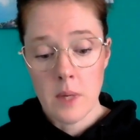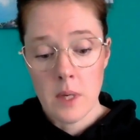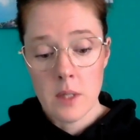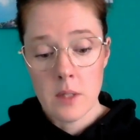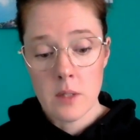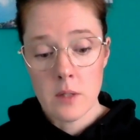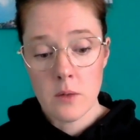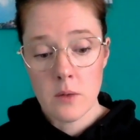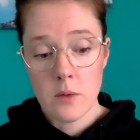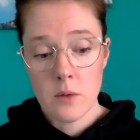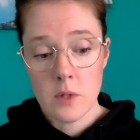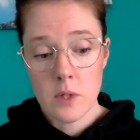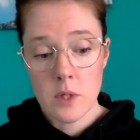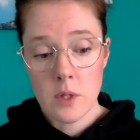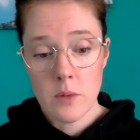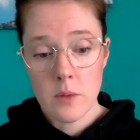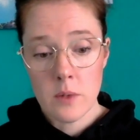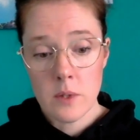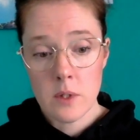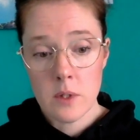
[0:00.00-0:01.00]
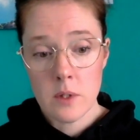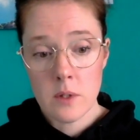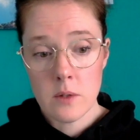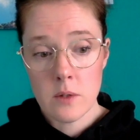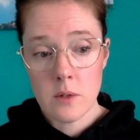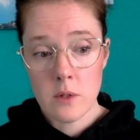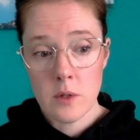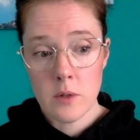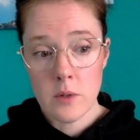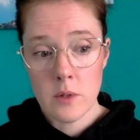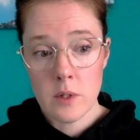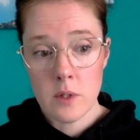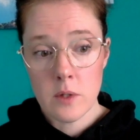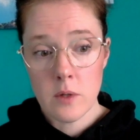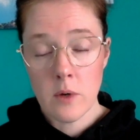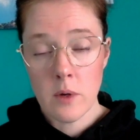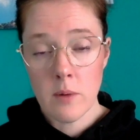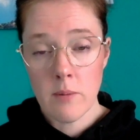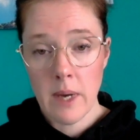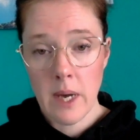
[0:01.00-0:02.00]
So she was so
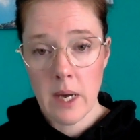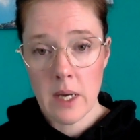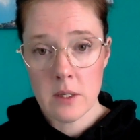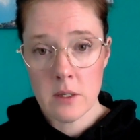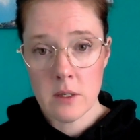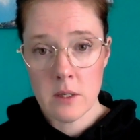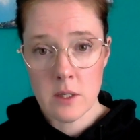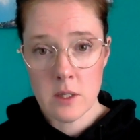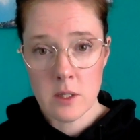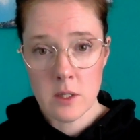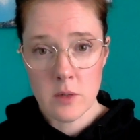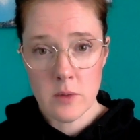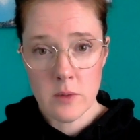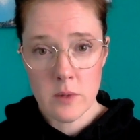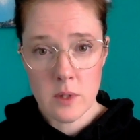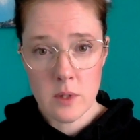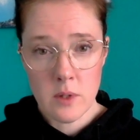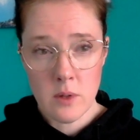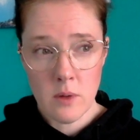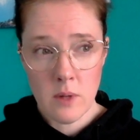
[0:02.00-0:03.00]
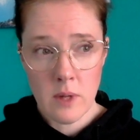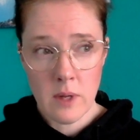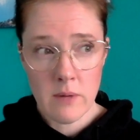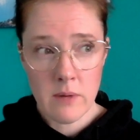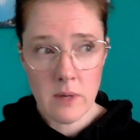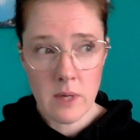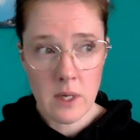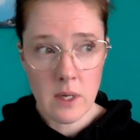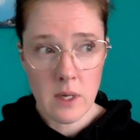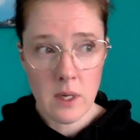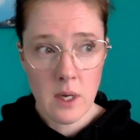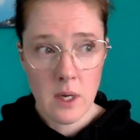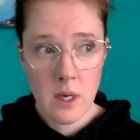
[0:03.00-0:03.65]
compassionate and she was so loving